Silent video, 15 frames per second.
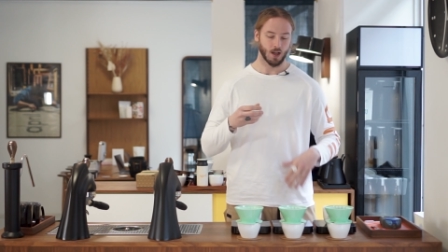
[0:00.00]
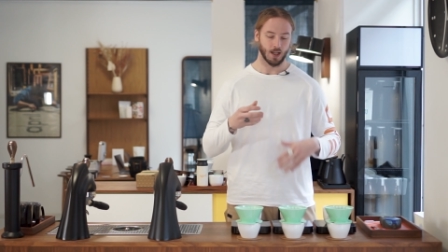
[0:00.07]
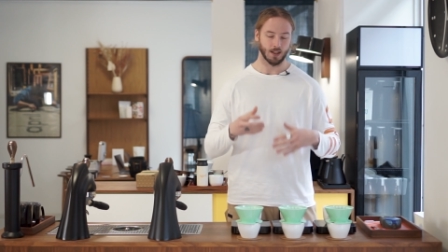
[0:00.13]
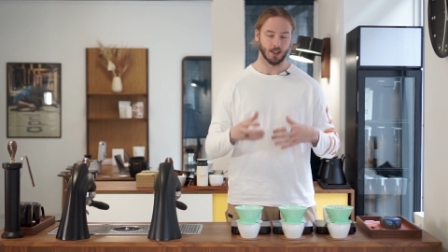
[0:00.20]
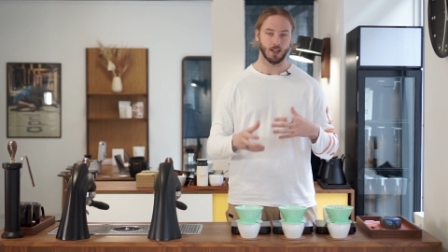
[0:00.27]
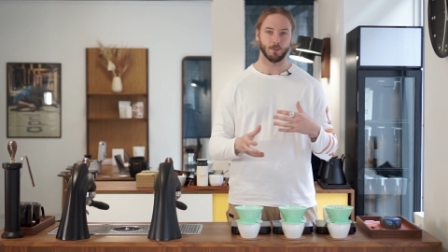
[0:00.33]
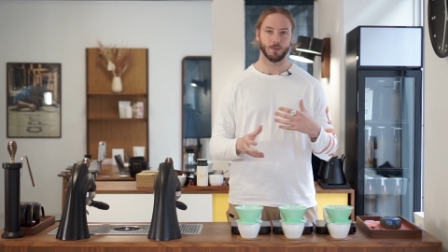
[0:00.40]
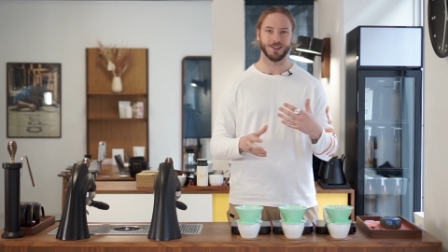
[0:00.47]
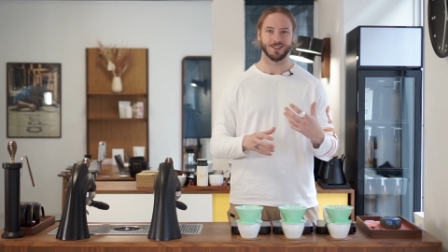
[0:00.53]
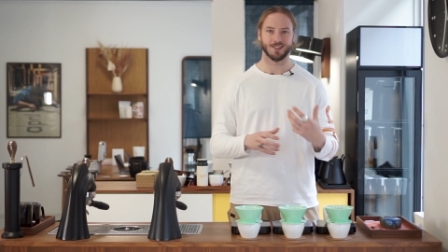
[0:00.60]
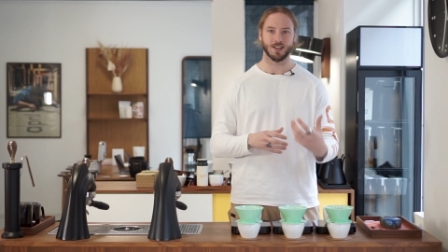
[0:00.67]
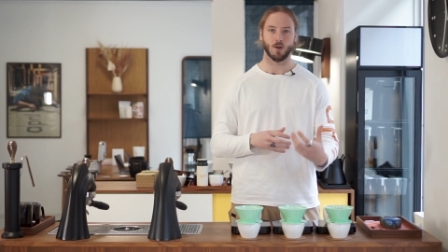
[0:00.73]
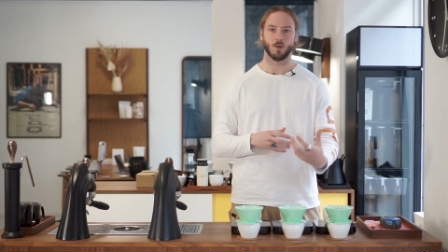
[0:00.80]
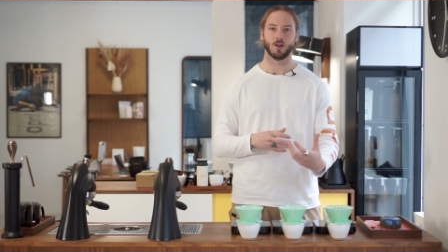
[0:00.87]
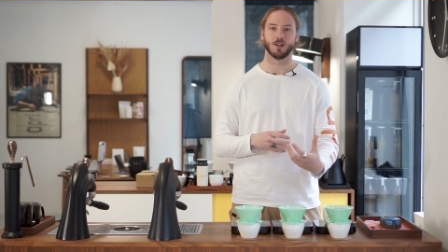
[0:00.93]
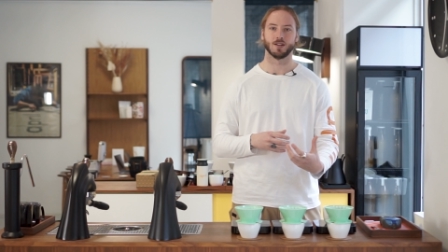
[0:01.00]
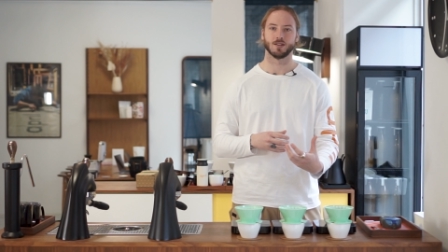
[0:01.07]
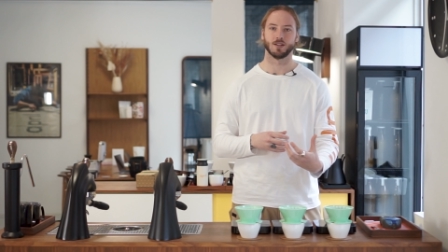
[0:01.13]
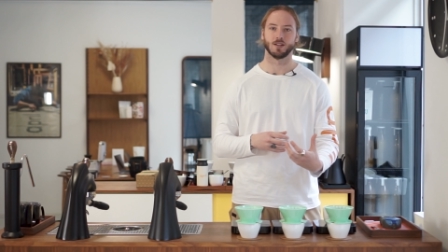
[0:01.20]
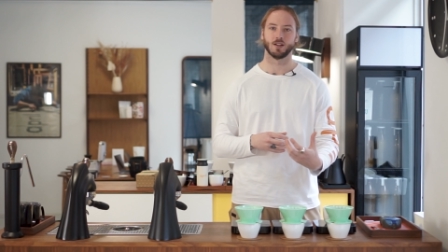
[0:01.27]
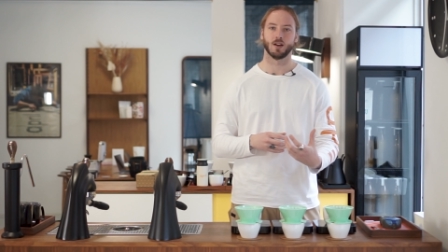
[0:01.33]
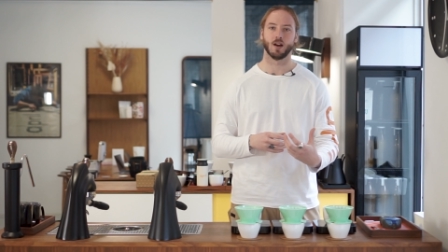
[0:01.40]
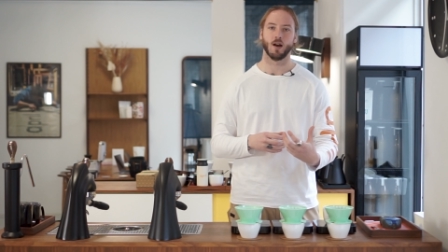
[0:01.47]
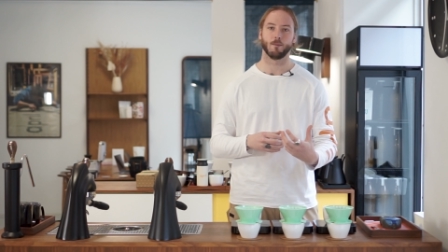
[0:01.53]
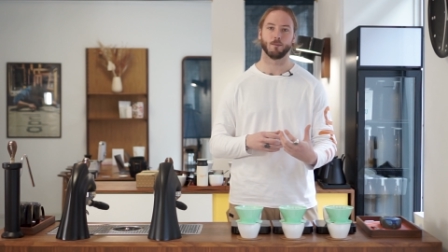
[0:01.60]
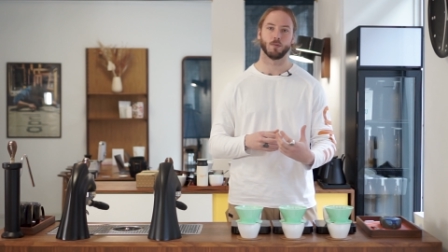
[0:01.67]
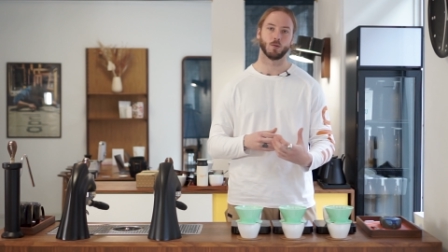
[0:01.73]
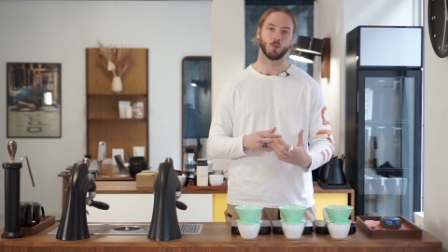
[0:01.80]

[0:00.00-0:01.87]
a little bit of sourness in the cup.